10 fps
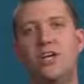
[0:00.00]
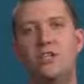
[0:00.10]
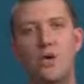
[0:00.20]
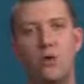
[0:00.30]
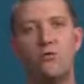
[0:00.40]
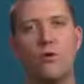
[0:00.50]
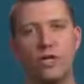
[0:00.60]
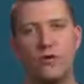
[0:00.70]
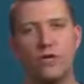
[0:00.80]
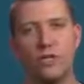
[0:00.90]
So
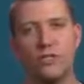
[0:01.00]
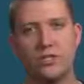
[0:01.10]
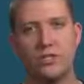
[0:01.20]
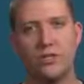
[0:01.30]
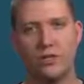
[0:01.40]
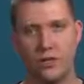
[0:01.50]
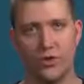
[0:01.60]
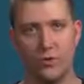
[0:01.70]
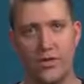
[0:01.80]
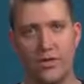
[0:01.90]
first you adjust
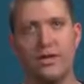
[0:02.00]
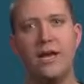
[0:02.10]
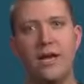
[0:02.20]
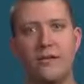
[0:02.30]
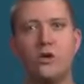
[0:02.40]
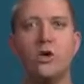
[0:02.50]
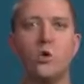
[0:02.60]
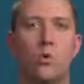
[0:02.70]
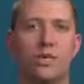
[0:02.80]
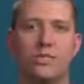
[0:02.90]
the grid, and then you
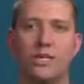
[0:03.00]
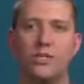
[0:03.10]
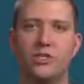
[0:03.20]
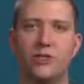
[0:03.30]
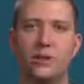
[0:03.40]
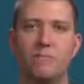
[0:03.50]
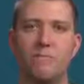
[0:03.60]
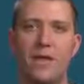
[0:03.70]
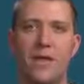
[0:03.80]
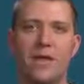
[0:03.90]
can quantize to it.
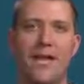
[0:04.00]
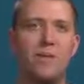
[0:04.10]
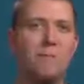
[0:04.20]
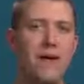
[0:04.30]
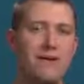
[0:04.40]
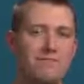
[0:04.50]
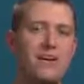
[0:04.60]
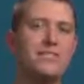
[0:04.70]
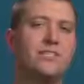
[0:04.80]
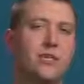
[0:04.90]
Now you may
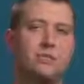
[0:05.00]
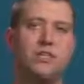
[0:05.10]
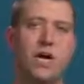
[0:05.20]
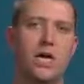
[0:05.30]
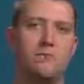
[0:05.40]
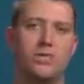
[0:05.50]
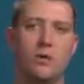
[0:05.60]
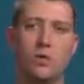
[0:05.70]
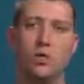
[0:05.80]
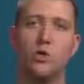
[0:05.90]
find sometimes
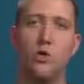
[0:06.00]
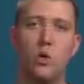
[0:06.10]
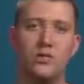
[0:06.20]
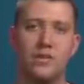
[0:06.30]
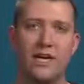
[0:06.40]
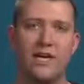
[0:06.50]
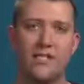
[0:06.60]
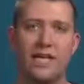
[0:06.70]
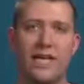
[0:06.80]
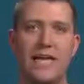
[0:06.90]
that when
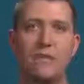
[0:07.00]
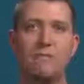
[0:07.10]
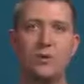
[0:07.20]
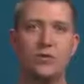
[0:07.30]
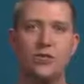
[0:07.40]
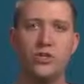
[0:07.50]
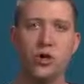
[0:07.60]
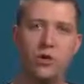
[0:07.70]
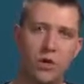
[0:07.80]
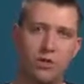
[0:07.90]
quantizing, it pulls the
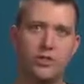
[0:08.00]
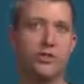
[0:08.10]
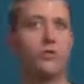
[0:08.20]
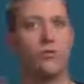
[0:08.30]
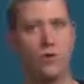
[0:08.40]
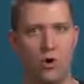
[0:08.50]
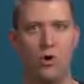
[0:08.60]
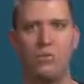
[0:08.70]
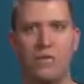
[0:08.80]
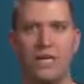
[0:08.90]
note to the
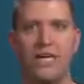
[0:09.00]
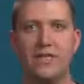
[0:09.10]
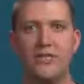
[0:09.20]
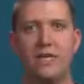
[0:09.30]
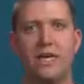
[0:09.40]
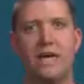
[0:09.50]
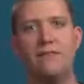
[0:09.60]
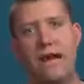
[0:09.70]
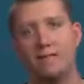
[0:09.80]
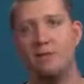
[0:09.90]
wrong place.
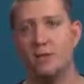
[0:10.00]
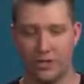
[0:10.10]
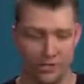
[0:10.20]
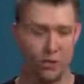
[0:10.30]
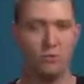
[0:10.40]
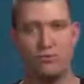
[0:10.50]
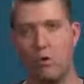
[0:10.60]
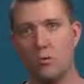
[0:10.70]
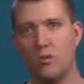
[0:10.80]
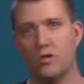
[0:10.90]
And that's because your
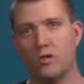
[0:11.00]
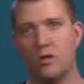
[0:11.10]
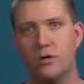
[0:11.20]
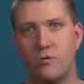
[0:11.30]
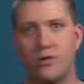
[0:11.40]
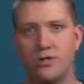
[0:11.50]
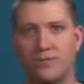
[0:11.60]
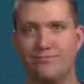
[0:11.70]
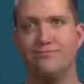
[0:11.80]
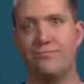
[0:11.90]
performance
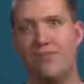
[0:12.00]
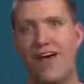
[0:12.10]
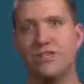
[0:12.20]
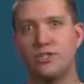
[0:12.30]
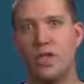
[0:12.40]
was that